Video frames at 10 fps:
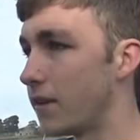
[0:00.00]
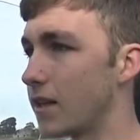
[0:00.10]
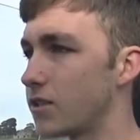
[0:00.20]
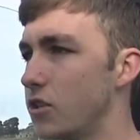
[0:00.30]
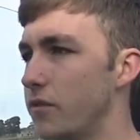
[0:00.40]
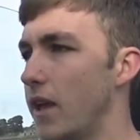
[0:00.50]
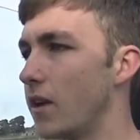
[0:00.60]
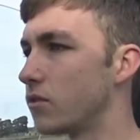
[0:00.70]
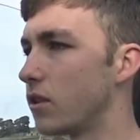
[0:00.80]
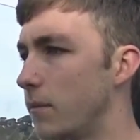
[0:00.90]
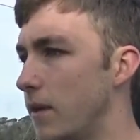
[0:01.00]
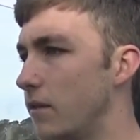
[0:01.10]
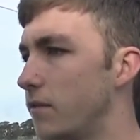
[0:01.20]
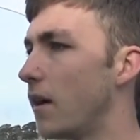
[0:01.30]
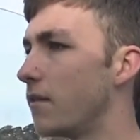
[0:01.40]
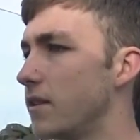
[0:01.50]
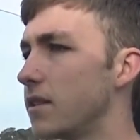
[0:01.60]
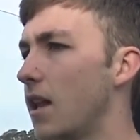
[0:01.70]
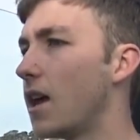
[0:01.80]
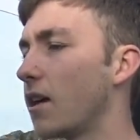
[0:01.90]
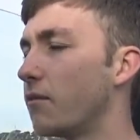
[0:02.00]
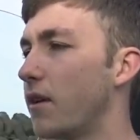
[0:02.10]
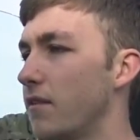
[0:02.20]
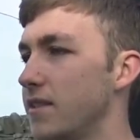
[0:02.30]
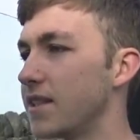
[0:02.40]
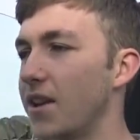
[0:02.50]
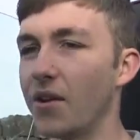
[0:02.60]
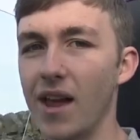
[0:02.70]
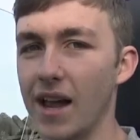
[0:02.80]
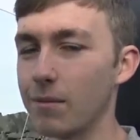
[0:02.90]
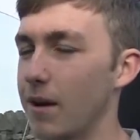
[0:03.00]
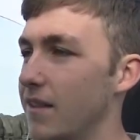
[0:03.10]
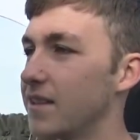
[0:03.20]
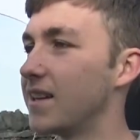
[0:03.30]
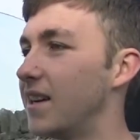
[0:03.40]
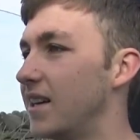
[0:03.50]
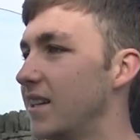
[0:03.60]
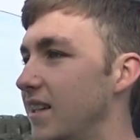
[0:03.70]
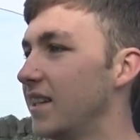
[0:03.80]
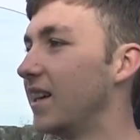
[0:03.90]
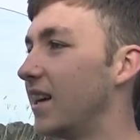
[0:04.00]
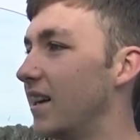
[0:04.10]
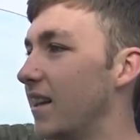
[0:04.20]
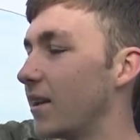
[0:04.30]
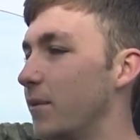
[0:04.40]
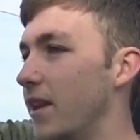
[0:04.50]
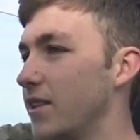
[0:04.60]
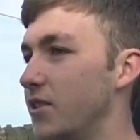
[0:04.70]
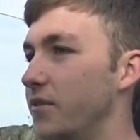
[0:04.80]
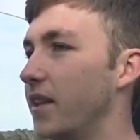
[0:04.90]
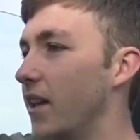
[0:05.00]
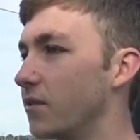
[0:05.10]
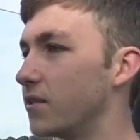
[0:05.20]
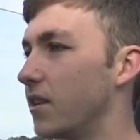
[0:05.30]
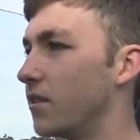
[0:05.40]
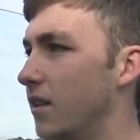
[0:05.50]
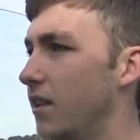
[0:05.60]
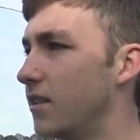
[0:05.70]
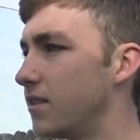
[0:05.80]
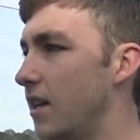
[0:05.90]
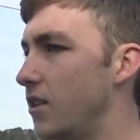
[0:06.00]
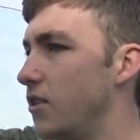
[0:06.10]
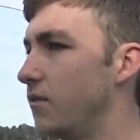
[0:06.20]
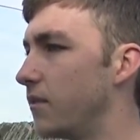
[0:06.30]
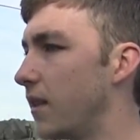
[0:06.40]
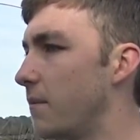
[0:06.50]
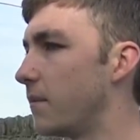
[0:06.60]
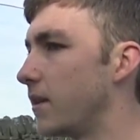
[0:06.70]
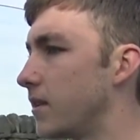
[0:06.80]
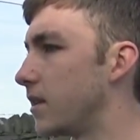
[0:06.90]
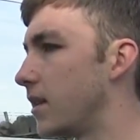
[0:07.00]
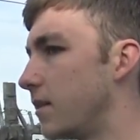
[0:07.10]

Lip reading: the next 2 videos are going to be 5 things I like and 5 things I don't like about this car. They're going to be the next 2 videos, so stay tuned for them. But